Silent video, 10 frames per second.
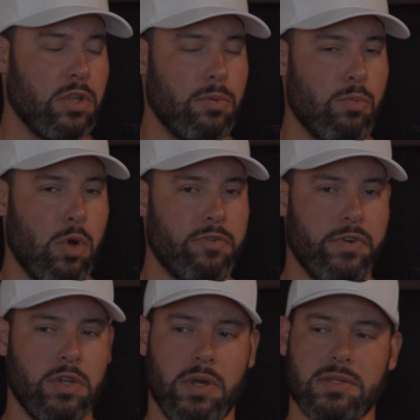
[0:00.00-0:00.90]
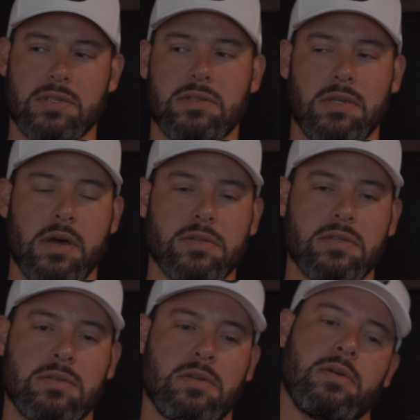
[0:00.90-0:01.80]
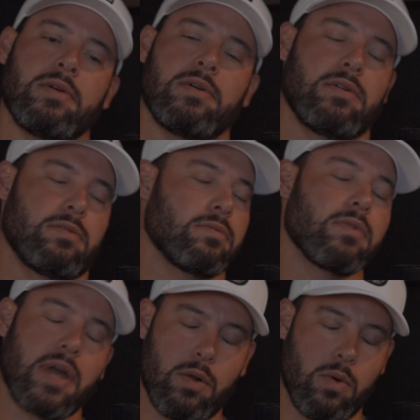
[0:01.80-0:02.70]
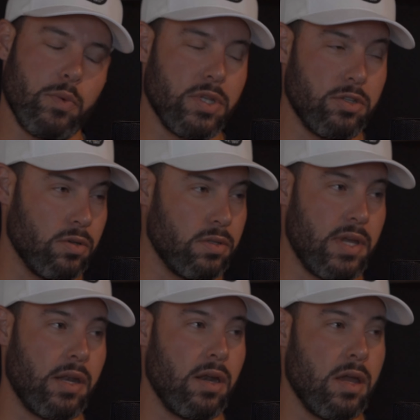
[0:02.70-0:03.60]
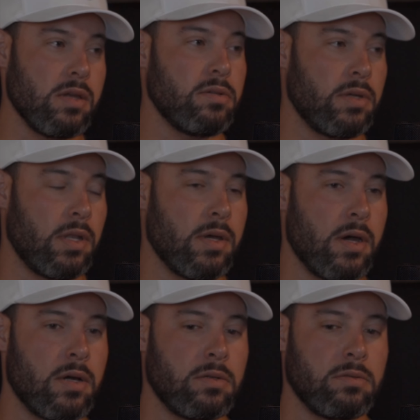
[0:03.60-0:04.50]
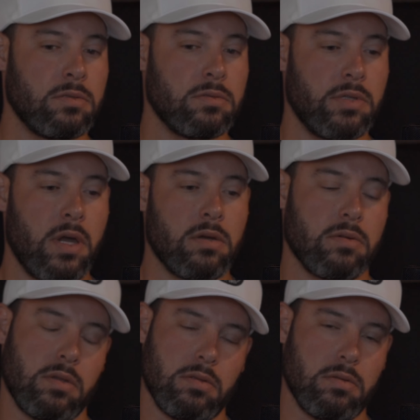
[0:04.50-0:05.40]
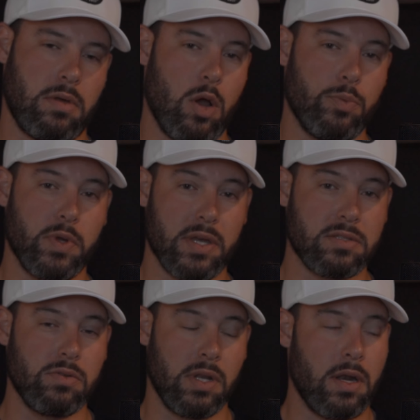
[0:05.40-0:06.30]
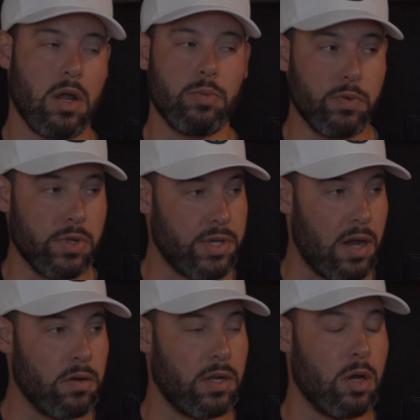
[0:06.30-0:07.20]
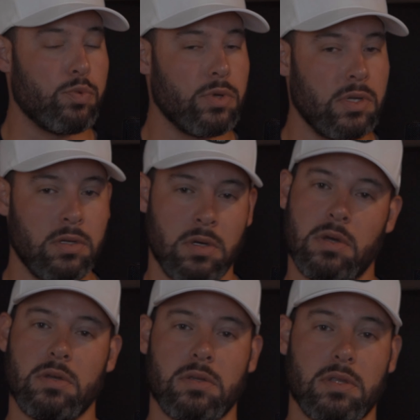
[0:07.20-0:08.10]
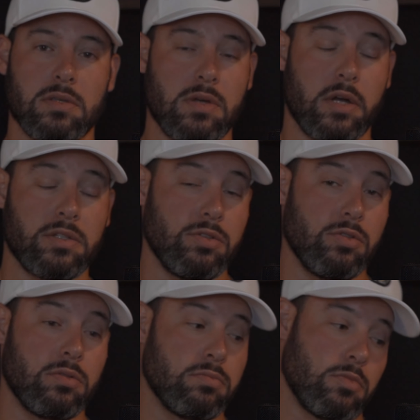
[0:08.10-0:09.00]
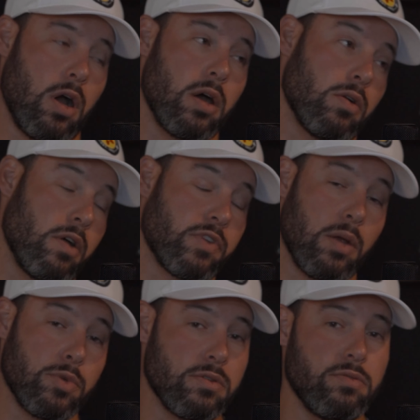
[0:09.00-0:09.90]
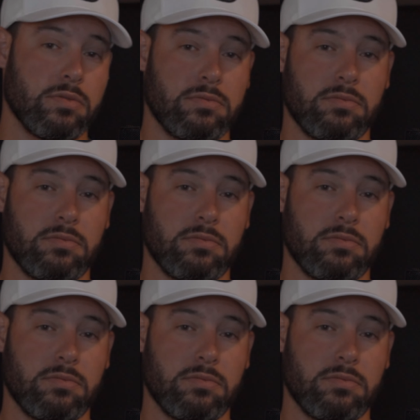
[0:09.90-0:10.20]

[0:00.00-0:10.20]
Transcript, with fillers: a little bit more fun. You guys can see us, kind of what we do in day to day, and uh, yeah, I hope you guys tune in. I hope you reach out. I hope we get to talk to you on or off camera soon.